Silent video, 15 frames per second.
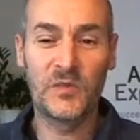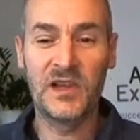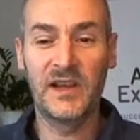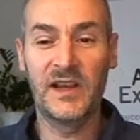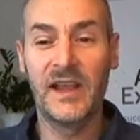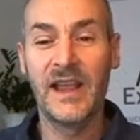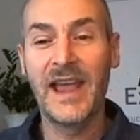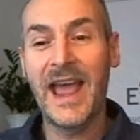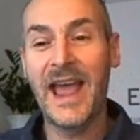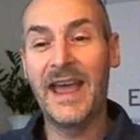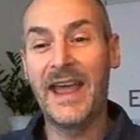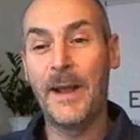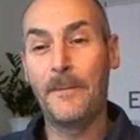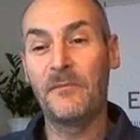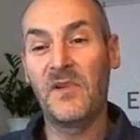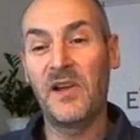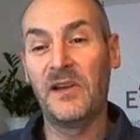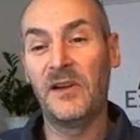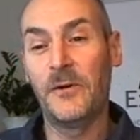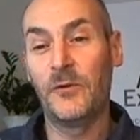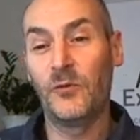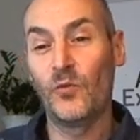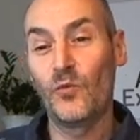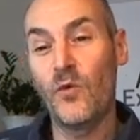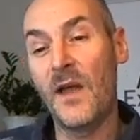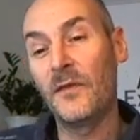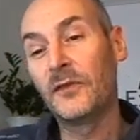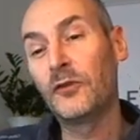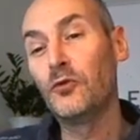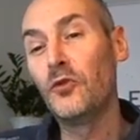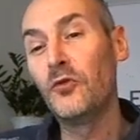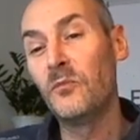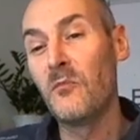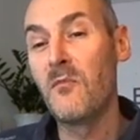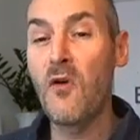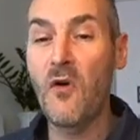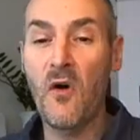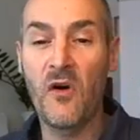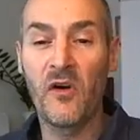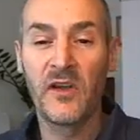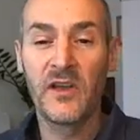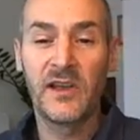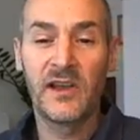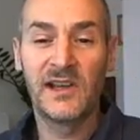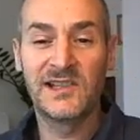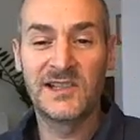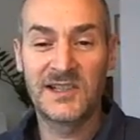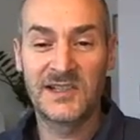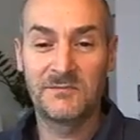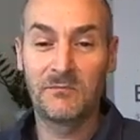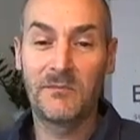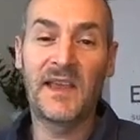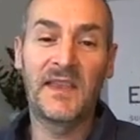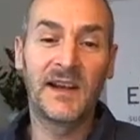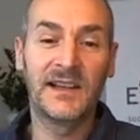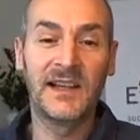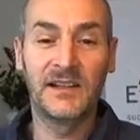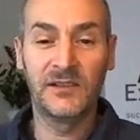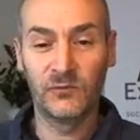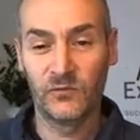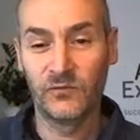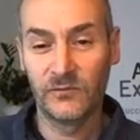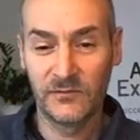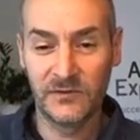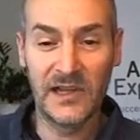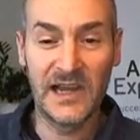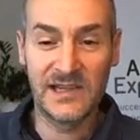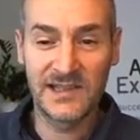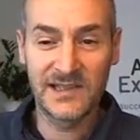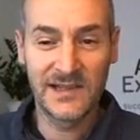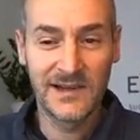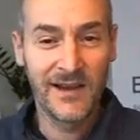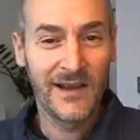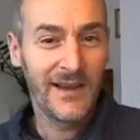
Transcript: be one tool more is better than less.